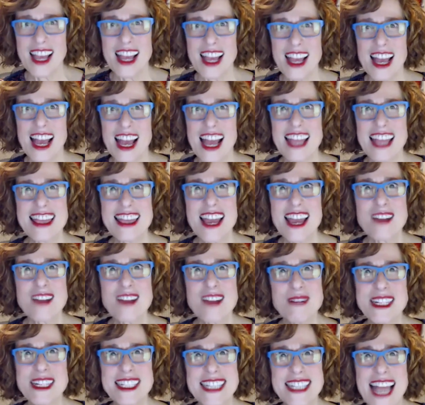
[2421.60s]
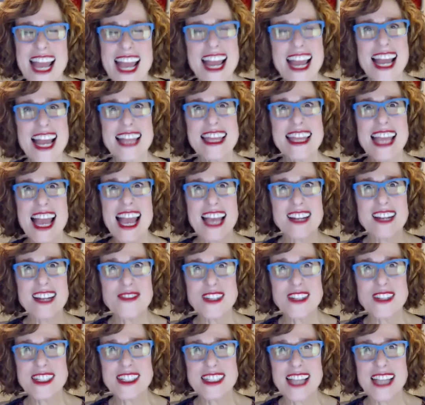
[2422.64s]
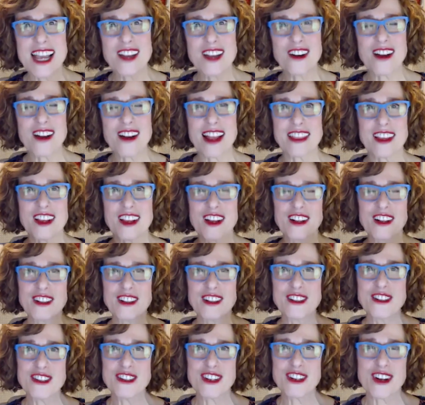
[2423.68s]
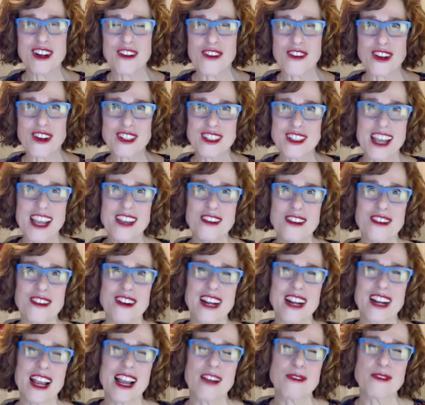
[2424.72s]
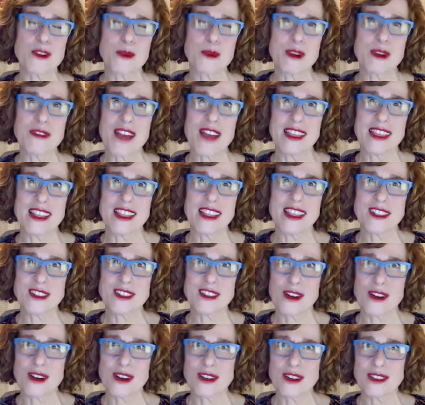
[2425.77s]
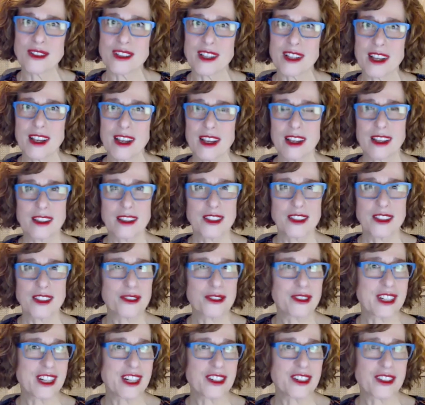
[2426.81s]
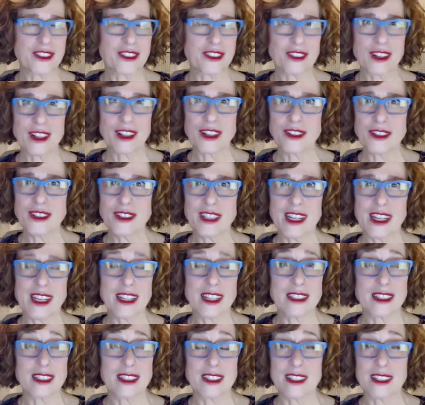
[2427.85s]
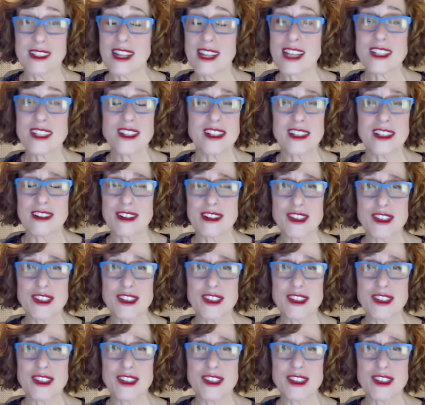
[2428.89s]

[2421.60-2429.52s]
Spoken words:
And then we say at the end of the Seder, at the conclusion of our Seder, and after we've had these songs, the traditional closing is next year in